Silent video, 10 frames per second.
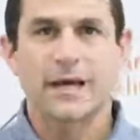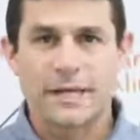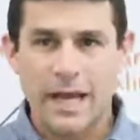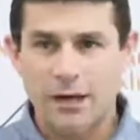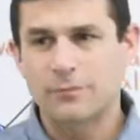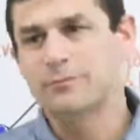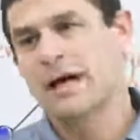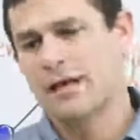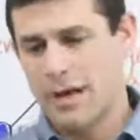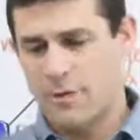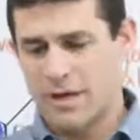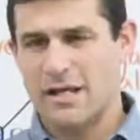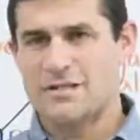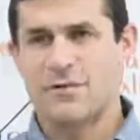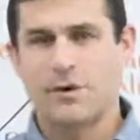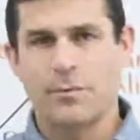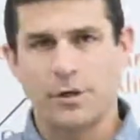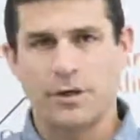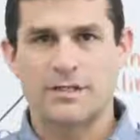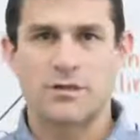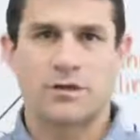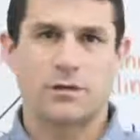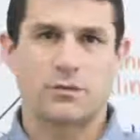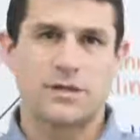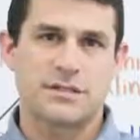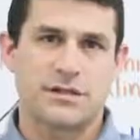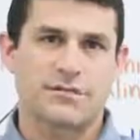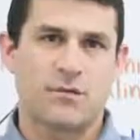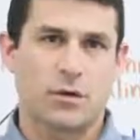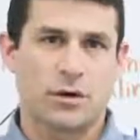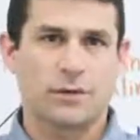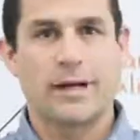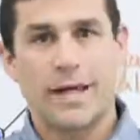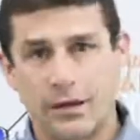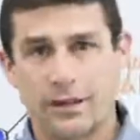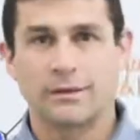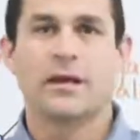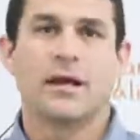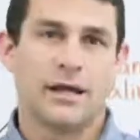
Now I'm going to add some variability so that it runs it for accounting,